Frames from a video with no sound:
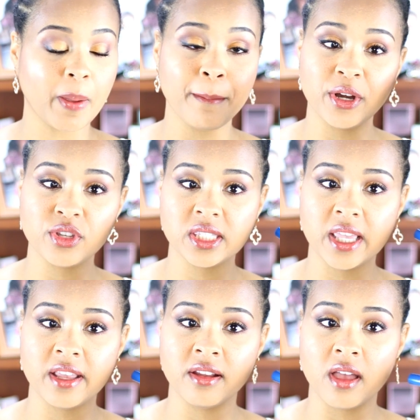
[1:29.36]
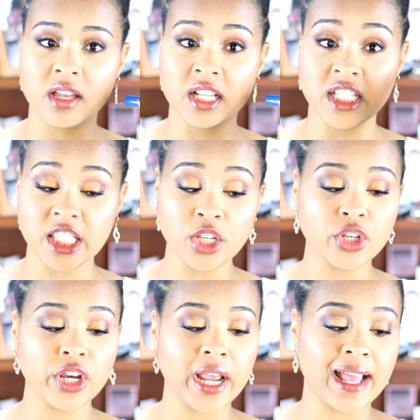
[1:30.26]
Better Skin
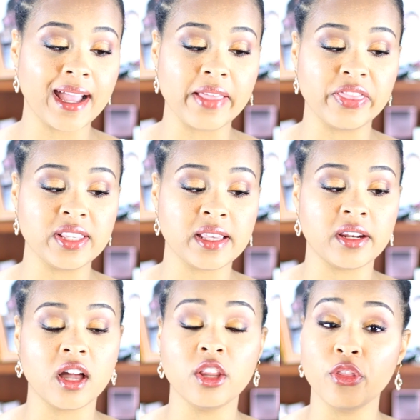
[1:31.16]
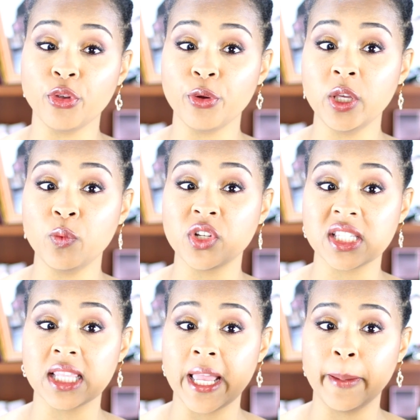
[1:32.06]
Concealer, and I got this in the color 30, which
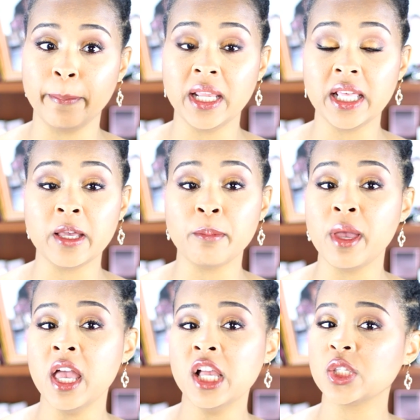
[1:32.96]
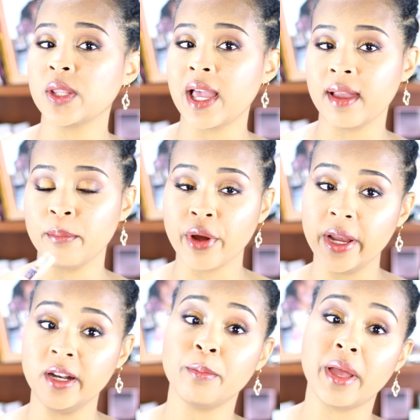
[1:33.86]
is light medium, so that I can
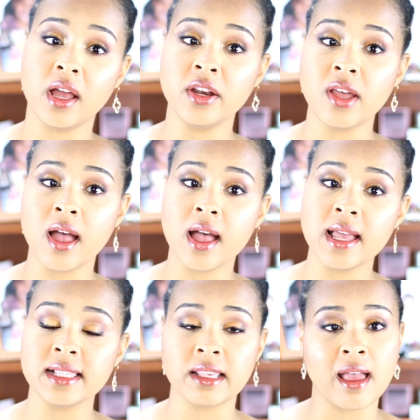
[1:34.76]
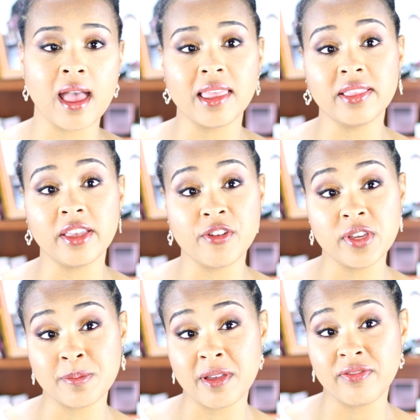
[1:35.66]
brighten up my under eyes and highlight the
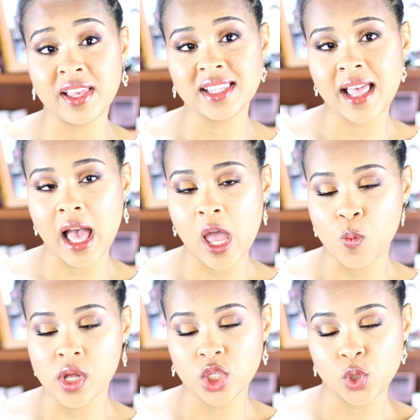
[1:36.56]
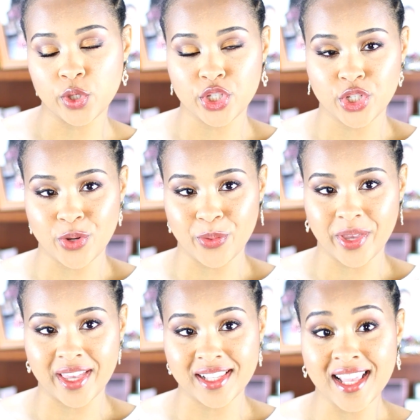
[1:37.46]
areas of my face that I want to
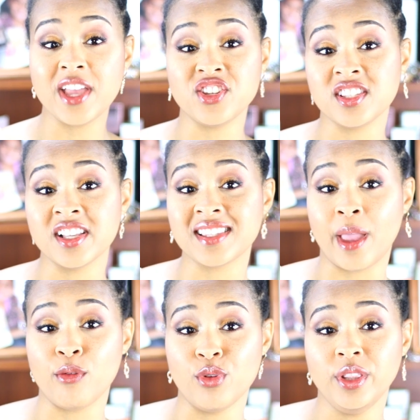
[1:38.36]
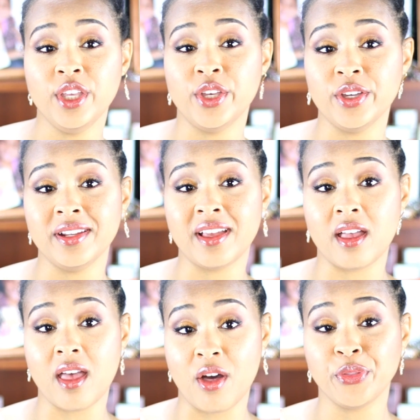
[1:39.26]
showcase. It just looks like really good,
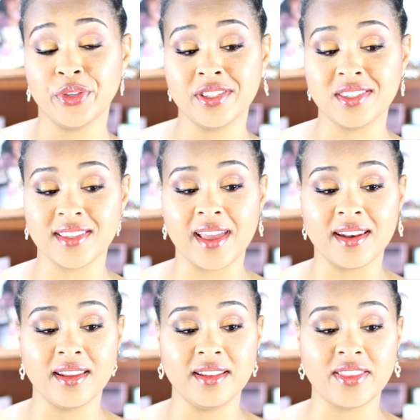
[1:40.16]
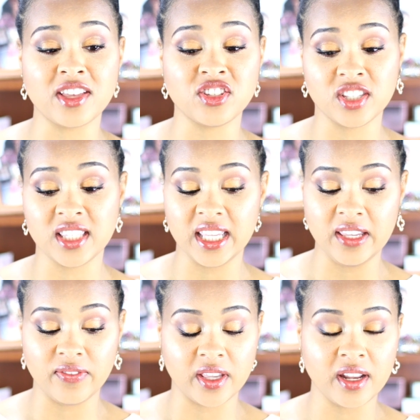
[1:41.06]
healthy skin that's just
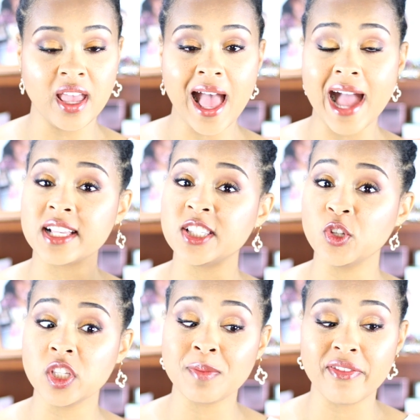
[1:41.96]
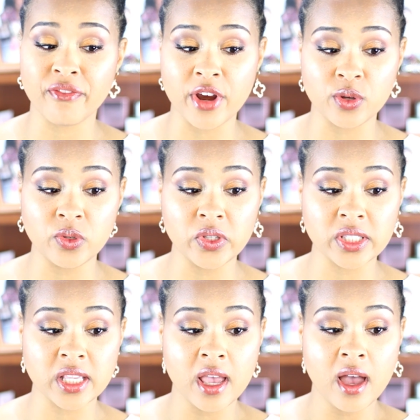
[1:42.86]
even. I can still see my
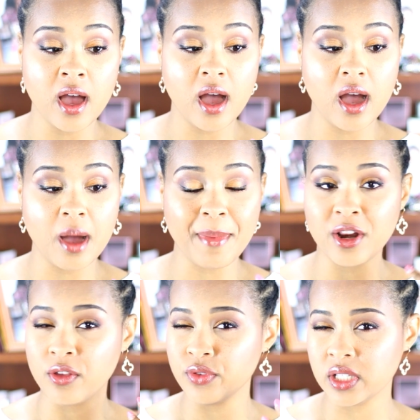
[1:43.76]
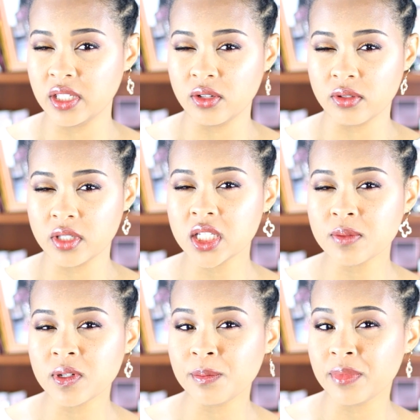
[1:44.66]
freckles. I don't know if you can see it on
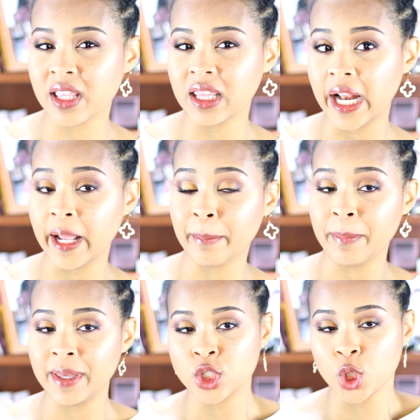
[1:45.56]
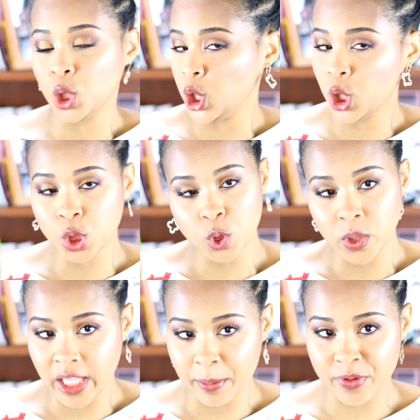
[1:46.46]
camera. The lighting might be a little too
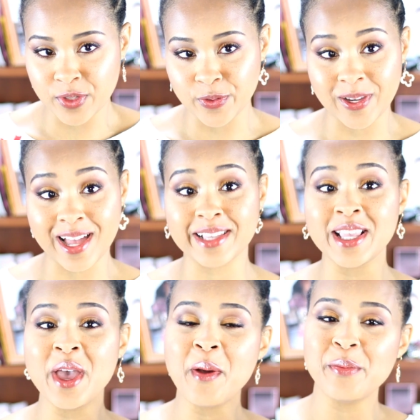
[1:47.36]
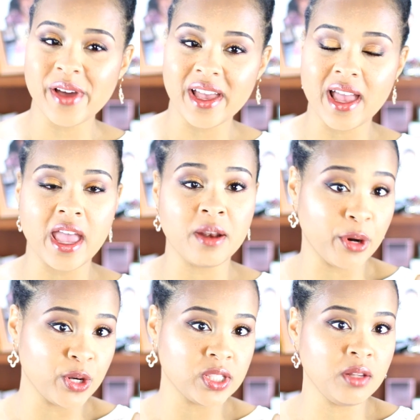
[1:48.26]
glamorous for you guys, but in
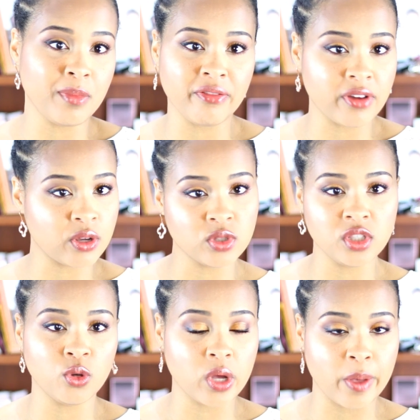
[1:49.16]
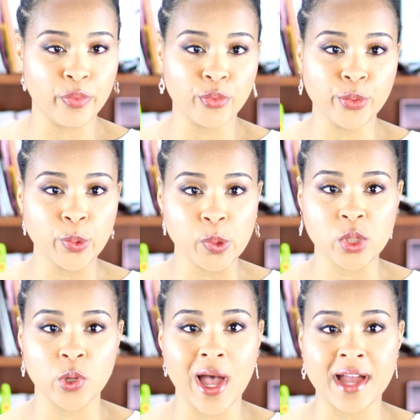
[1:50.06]
person my freckles still come through,
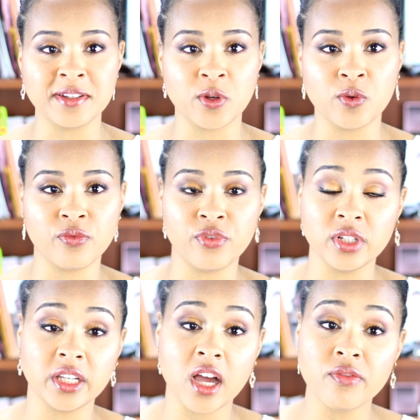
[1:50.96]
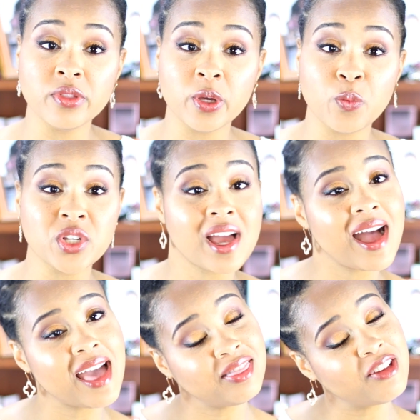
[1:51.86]
so I don't fully cover them, which
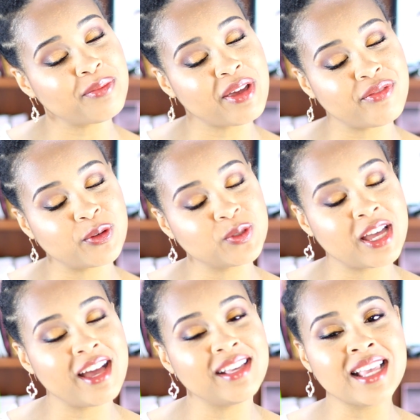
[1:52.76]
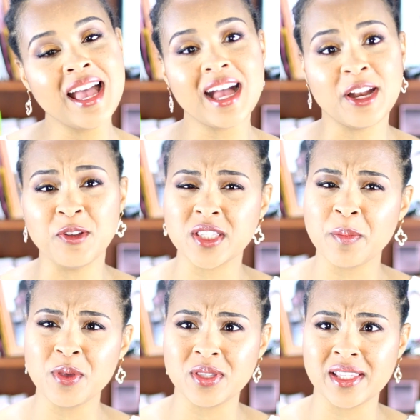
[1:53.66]
I love my freckles, guys. I know
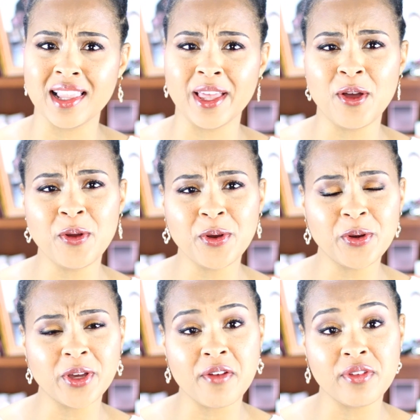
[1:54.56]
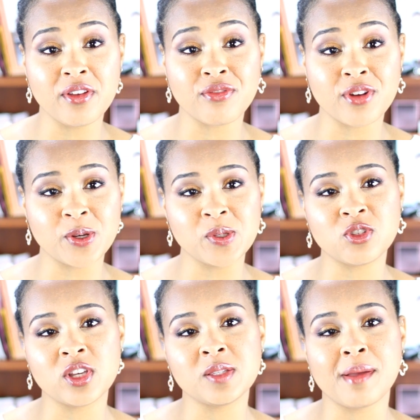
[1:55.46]
some of you say like, oh no, it'll cover your
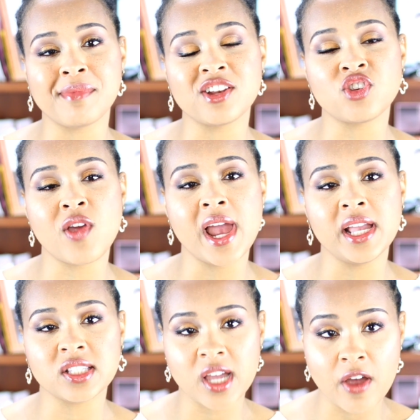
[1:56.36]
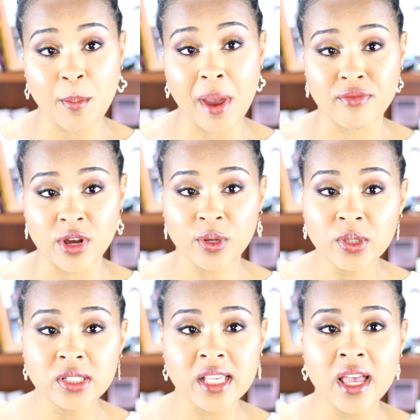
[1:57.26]
freckles. Trust me, I'm not trying to cover my
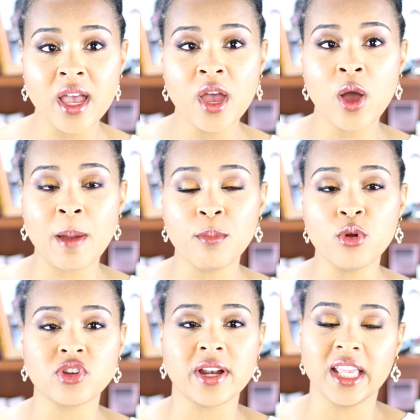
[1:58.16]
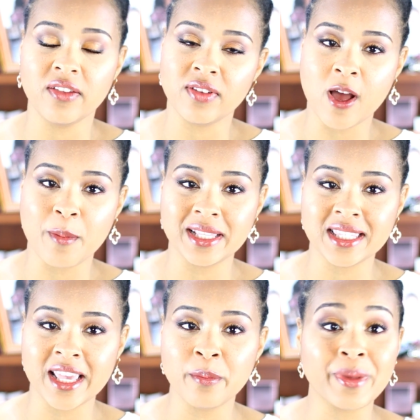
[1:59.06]
freckles. I'm more trying to even out my
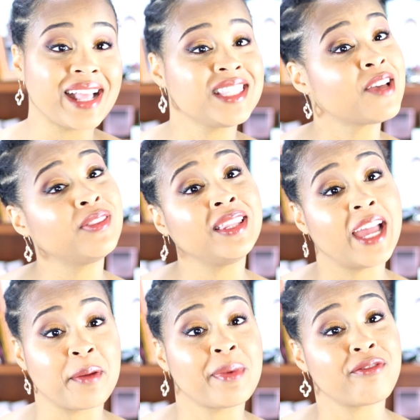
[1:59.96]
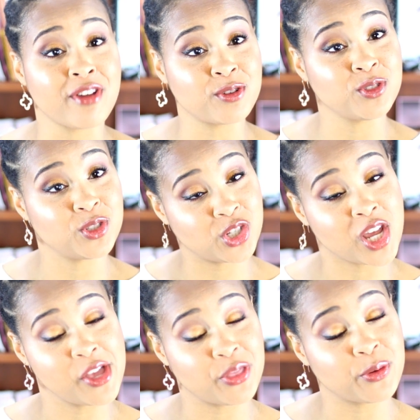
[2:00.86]
skin, but I definitely like my freckles to
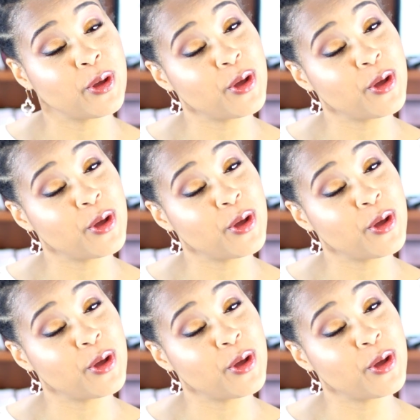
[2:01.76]
shine through.